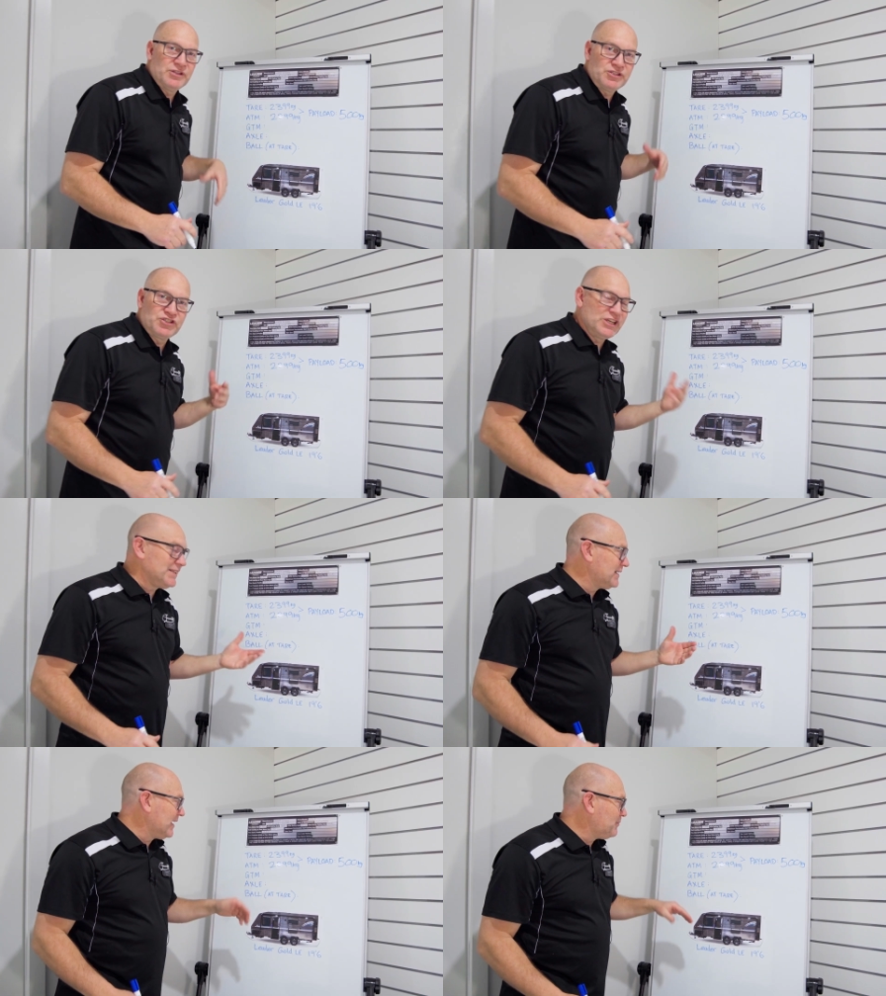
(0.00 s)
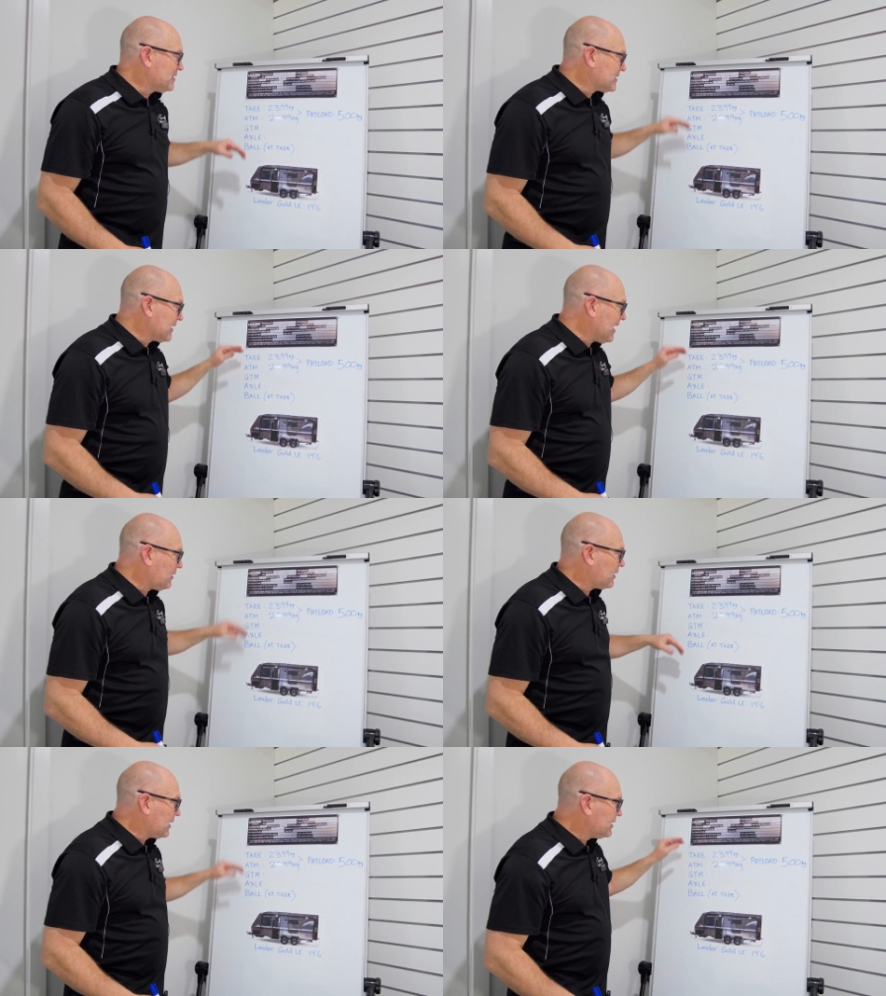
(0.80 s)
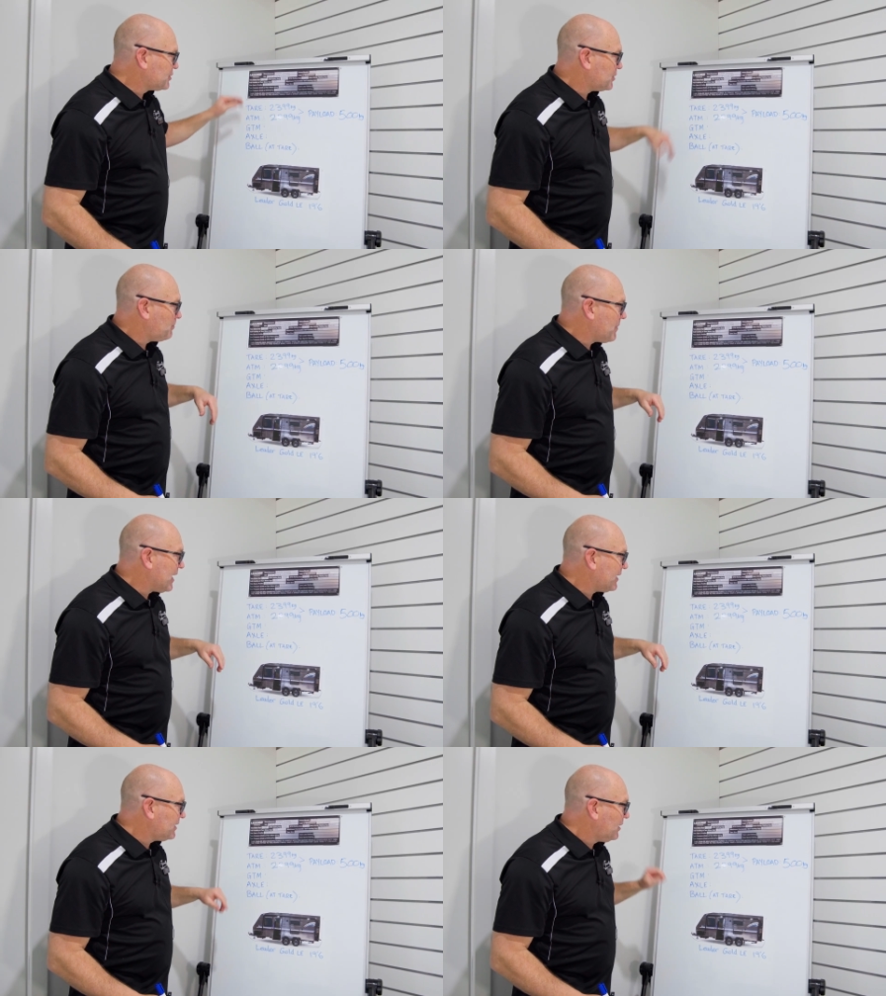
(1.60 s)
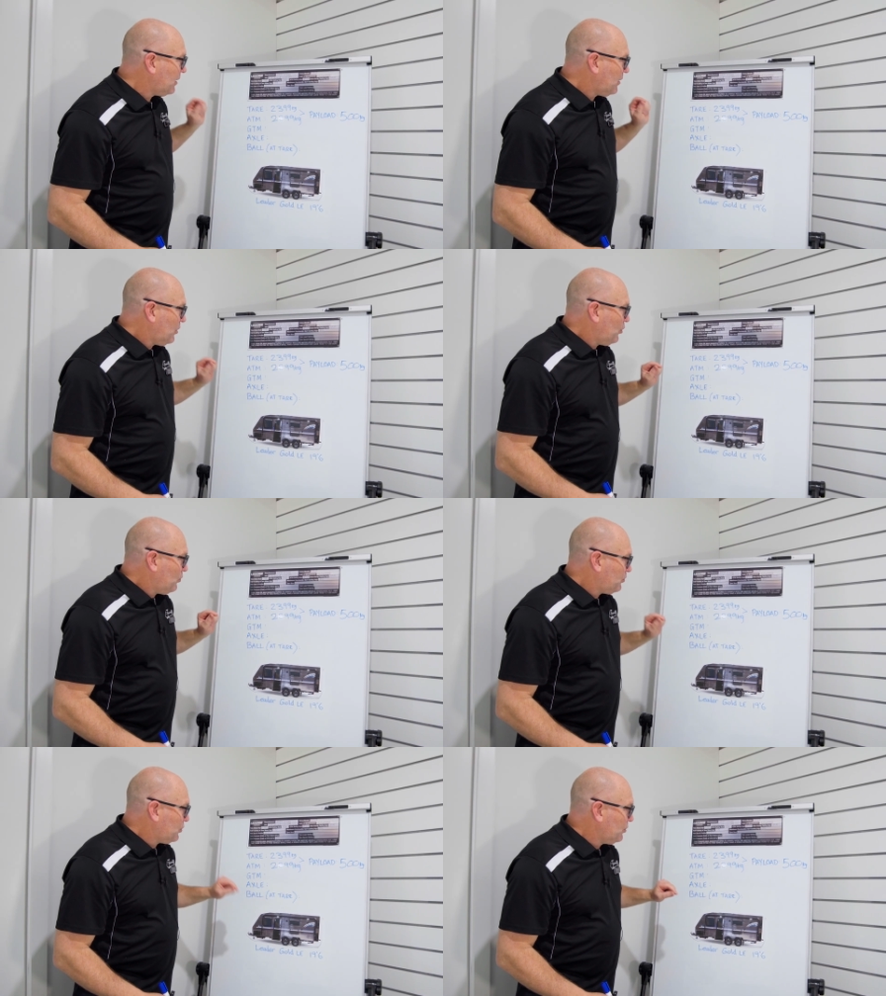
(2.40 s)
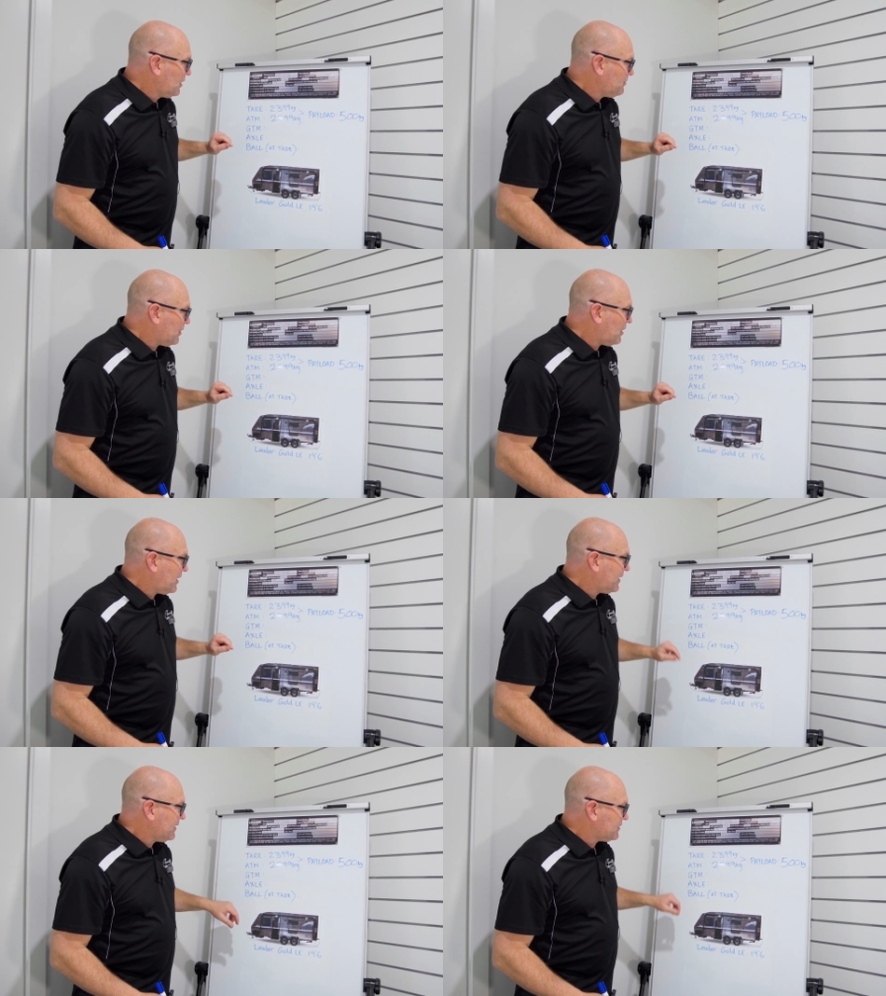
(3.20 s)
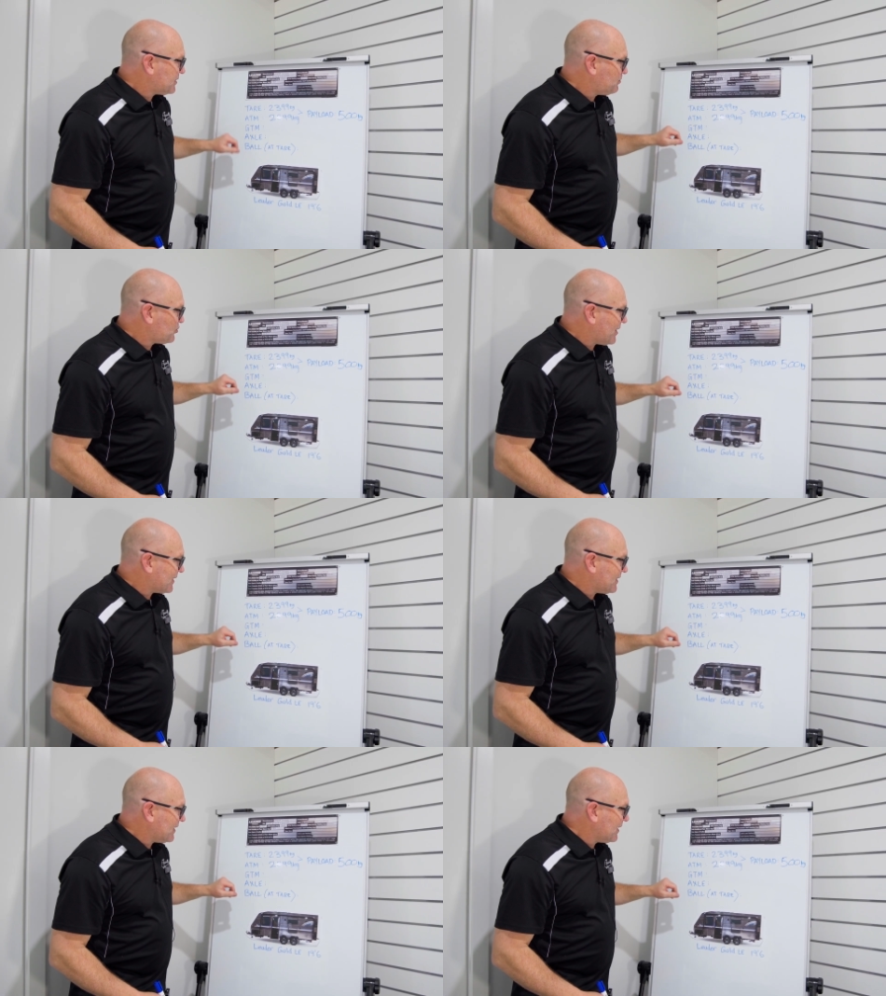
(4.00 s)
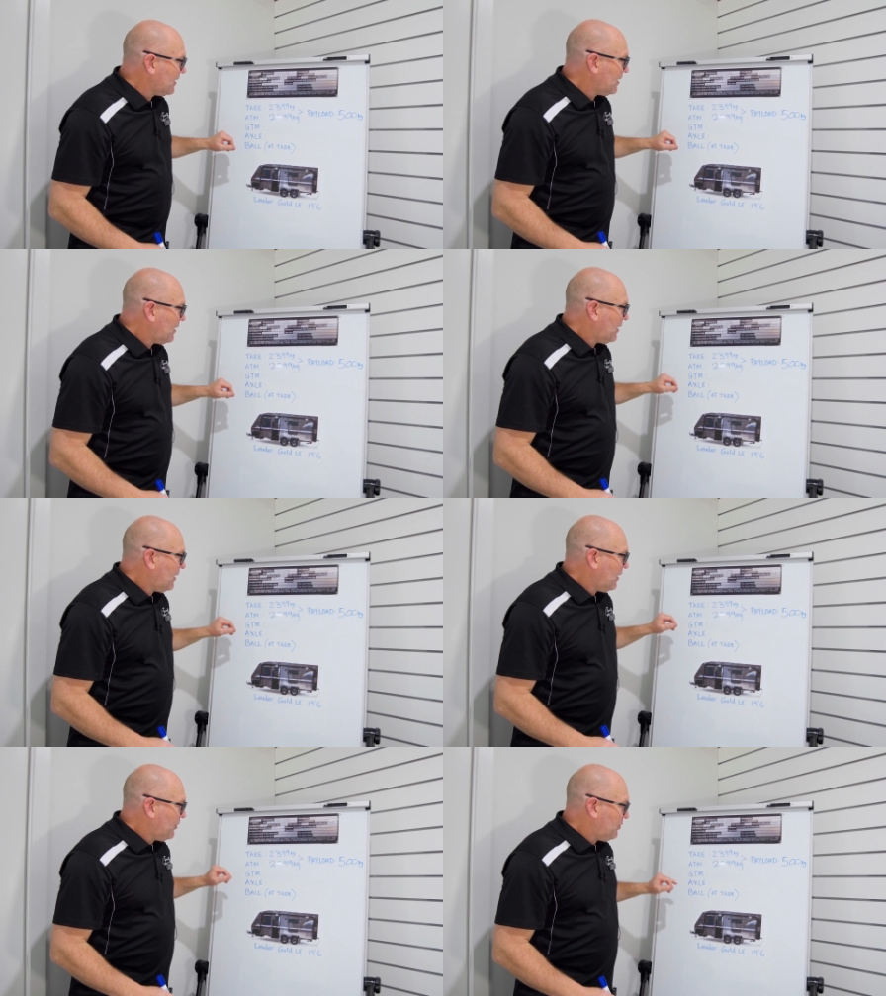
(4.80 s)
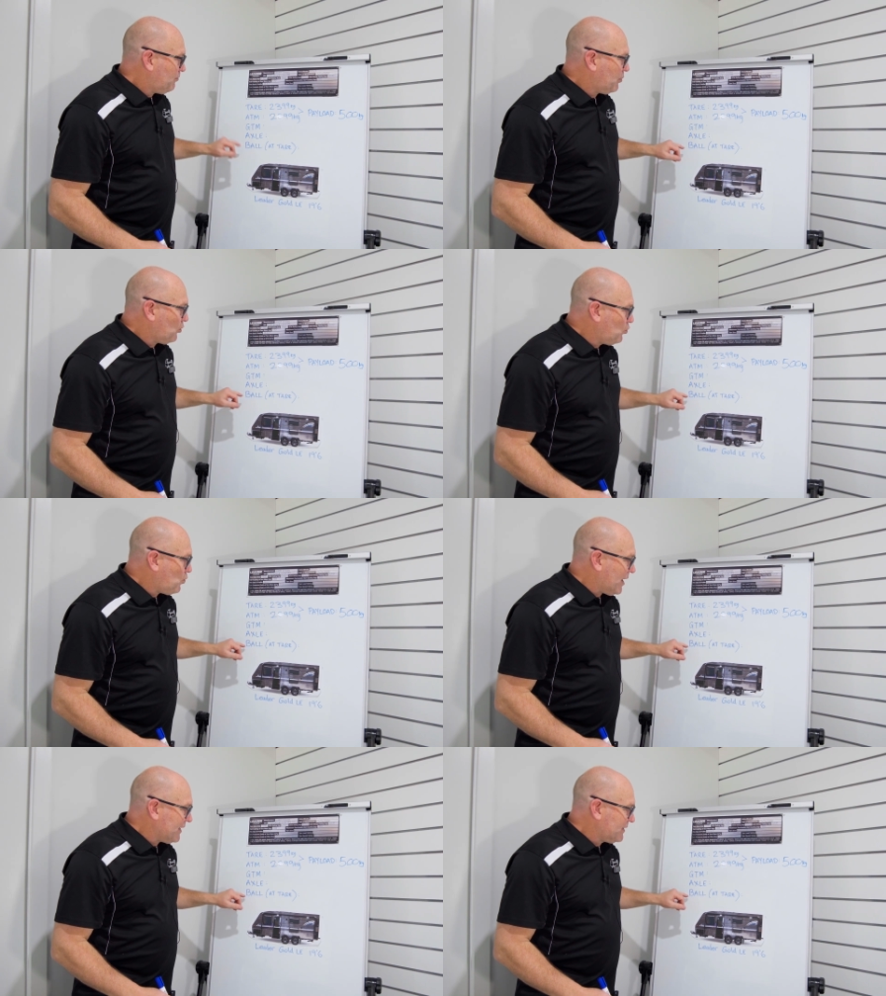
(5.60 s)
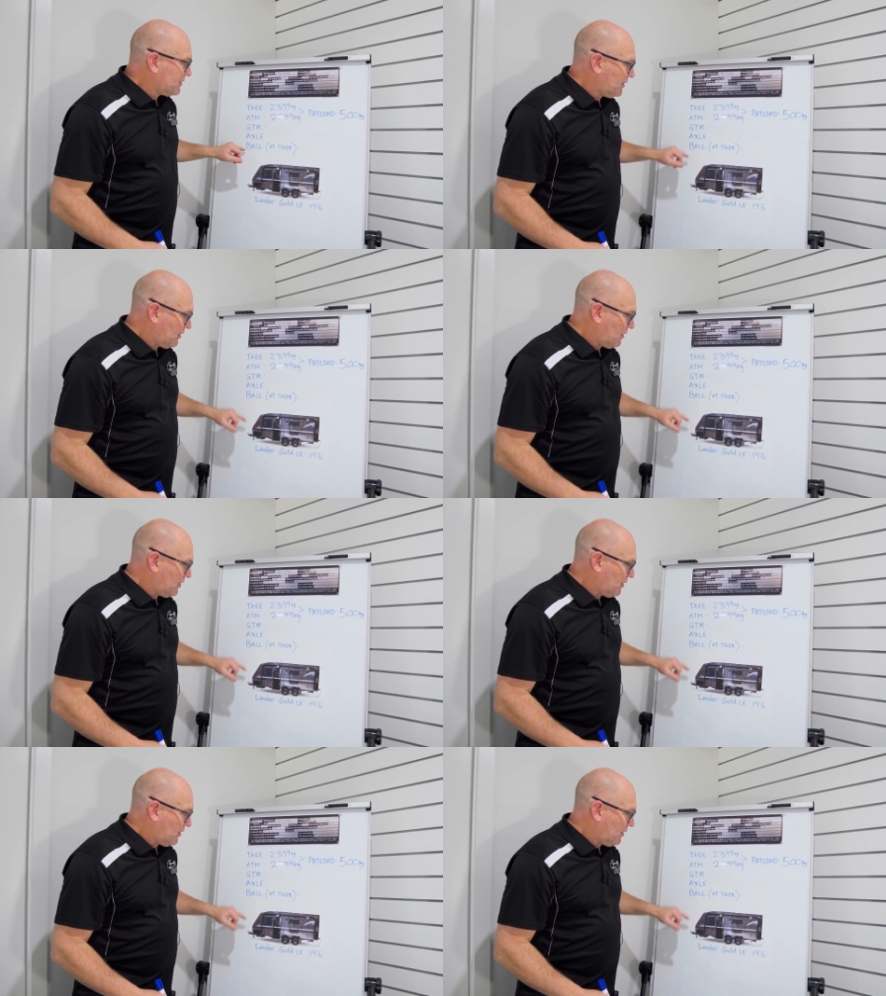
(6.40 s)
The GTM is a calculation made purely by subtracting the ball weight